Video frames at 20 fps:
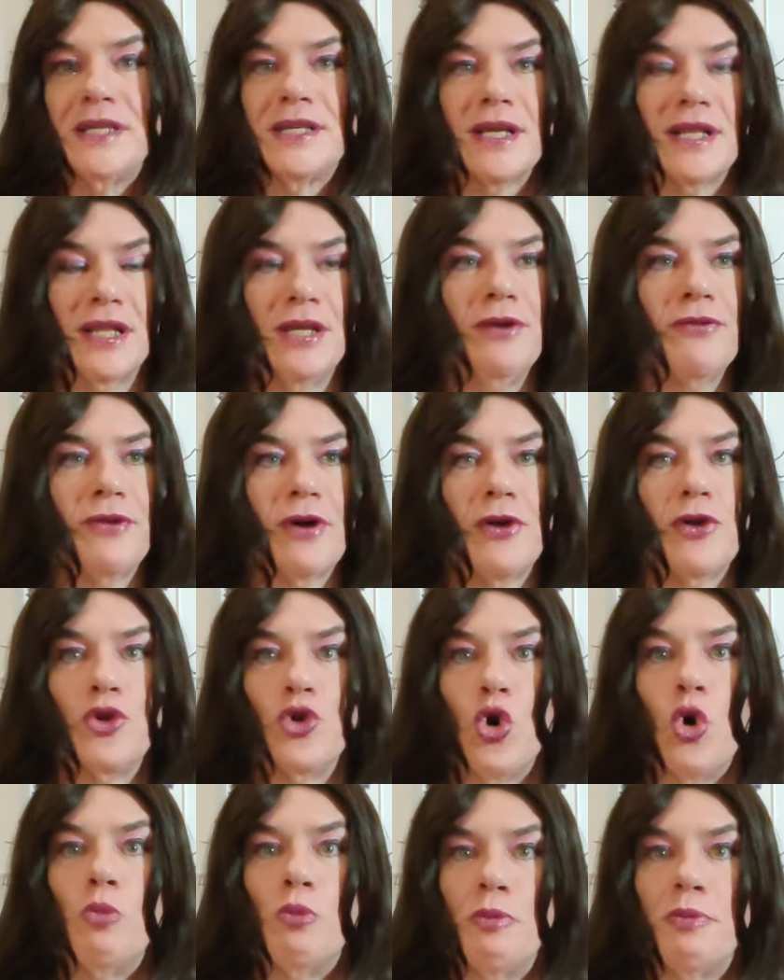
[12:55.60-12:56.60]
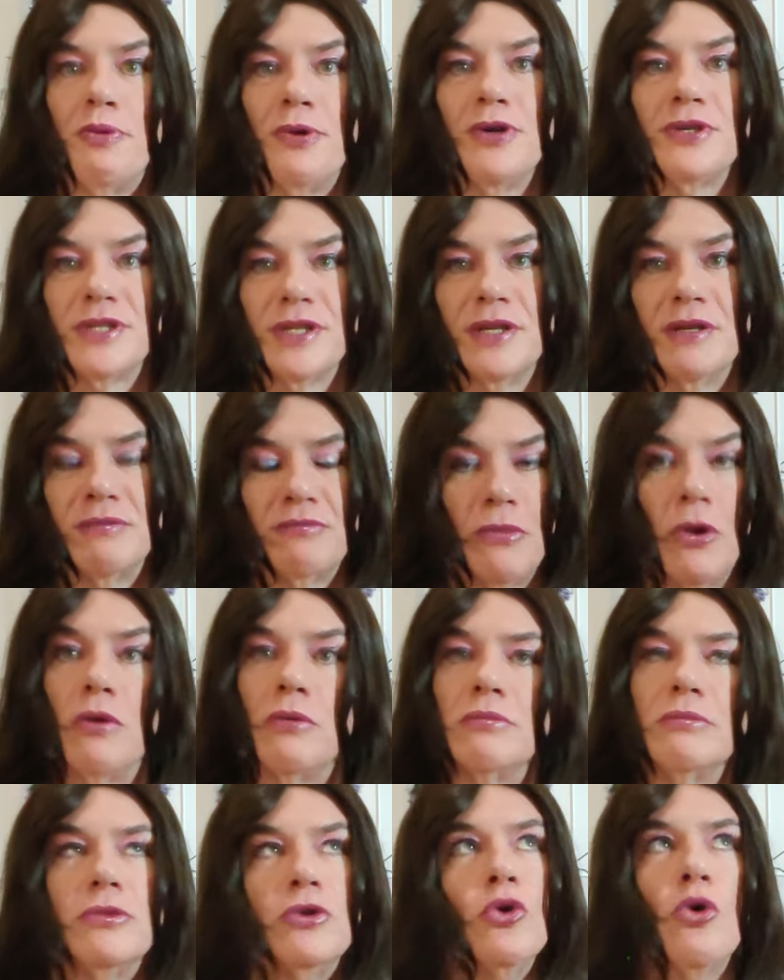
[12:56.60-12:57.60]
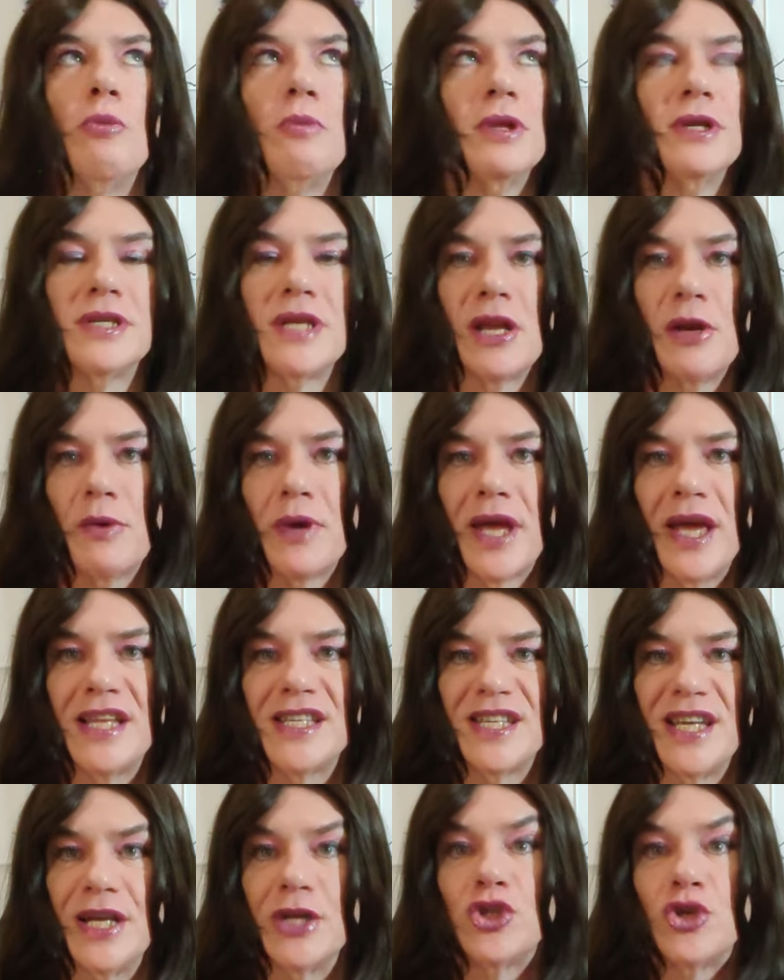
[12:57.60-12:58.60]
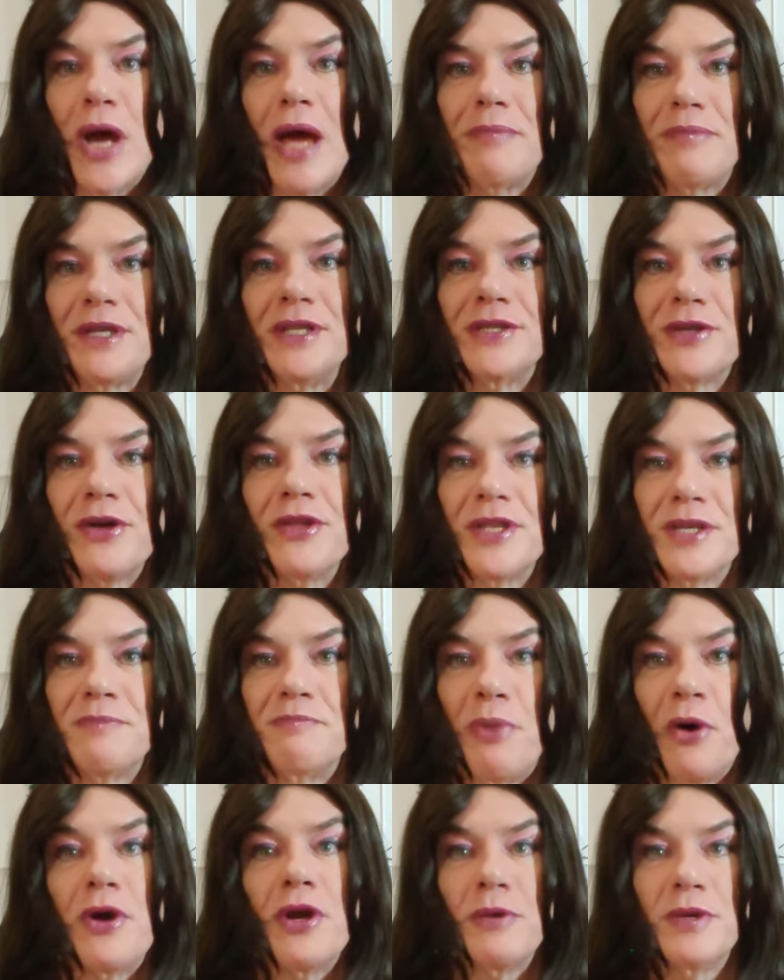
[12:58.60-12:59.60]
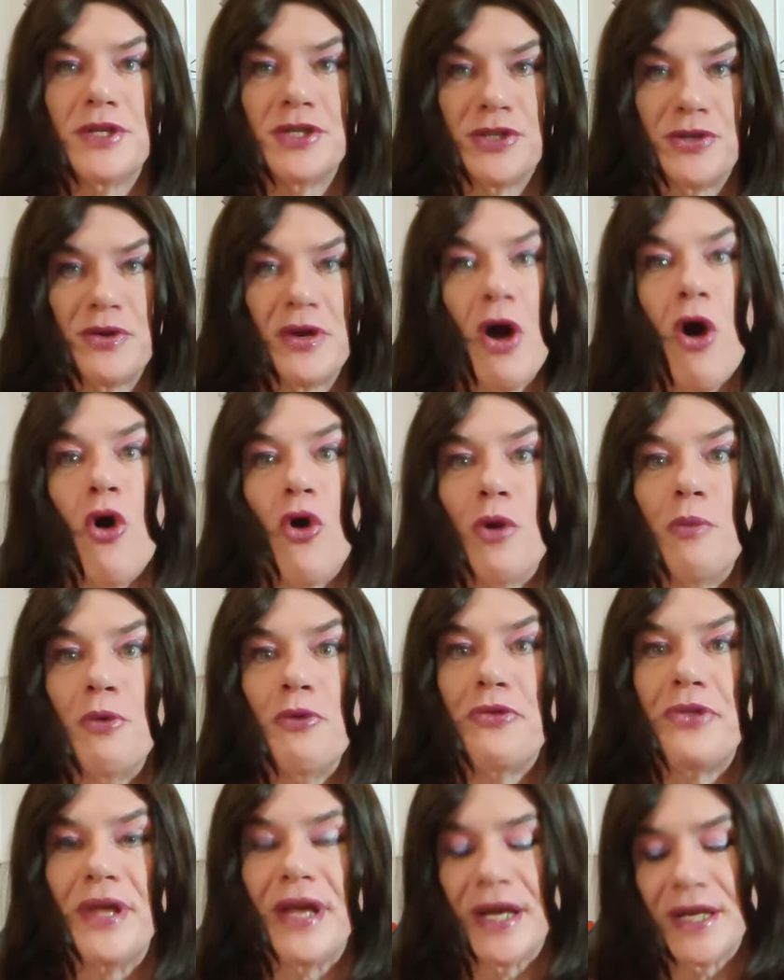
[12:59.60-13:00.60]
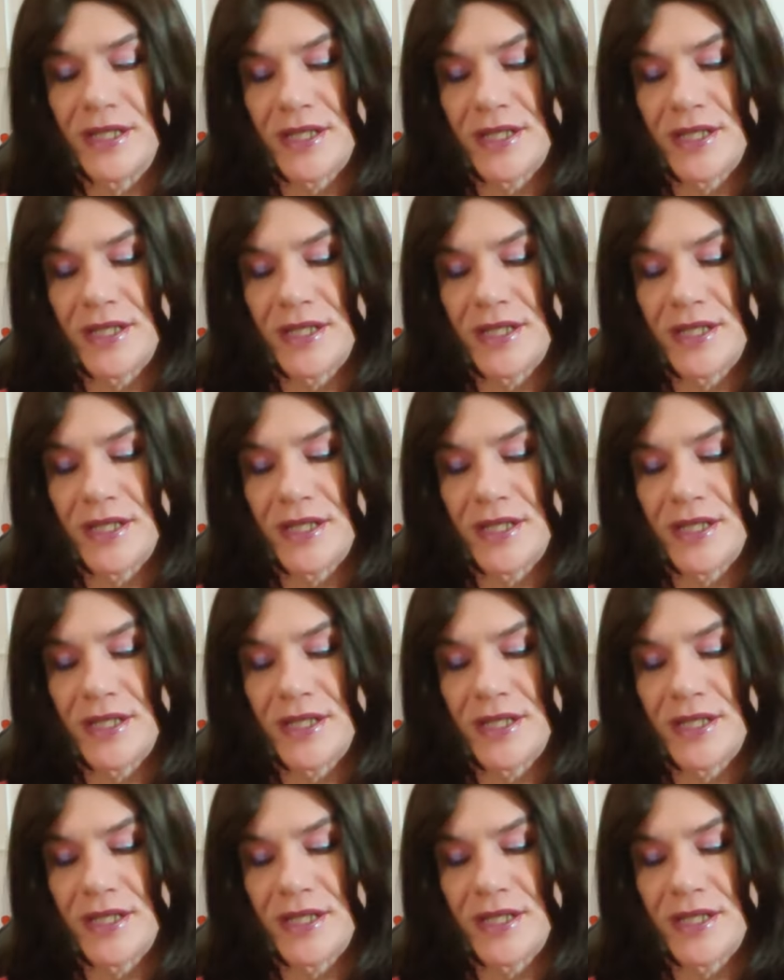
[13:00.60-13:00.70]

basically, you've got a normal person, well, normal as anyone gets here, trapped inside this body, which is doing horrible